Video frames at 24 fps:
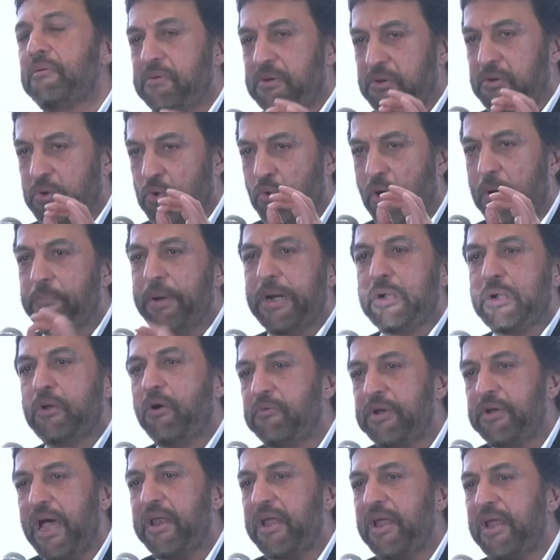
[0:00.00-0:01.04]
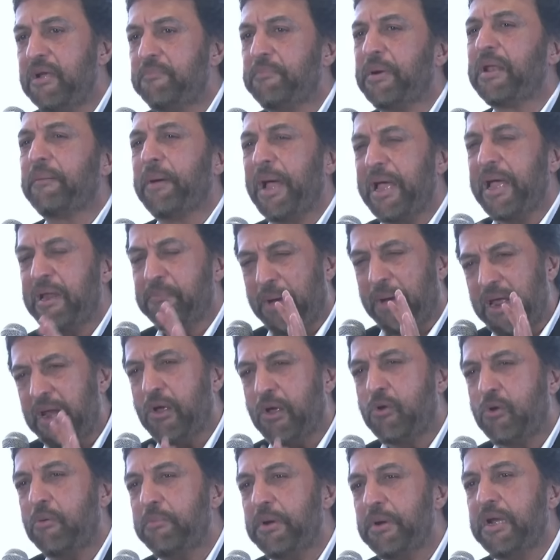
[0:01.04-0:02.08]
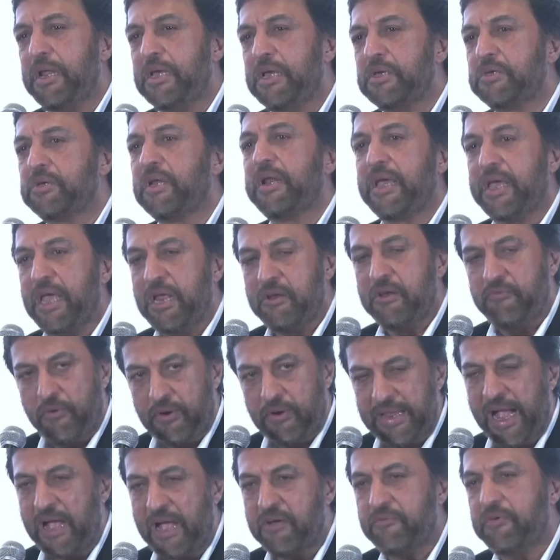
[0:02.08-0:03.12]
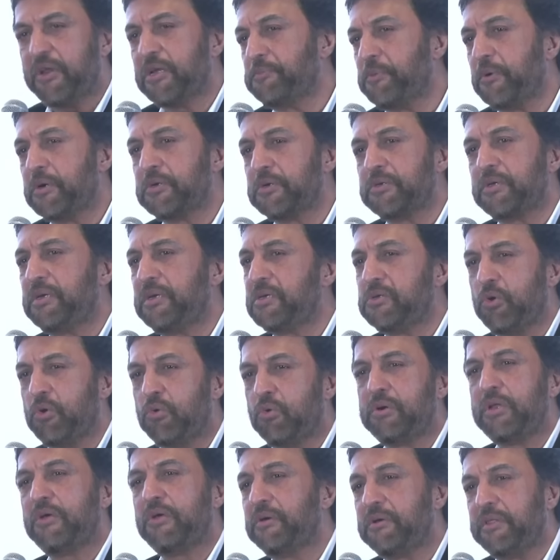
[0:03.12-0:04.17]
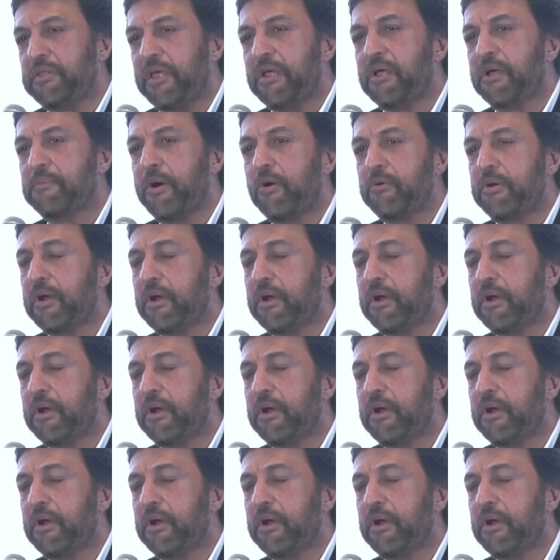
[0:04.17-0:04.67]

do a bit of direct, but my, my recommendation again for the average person is don't even think about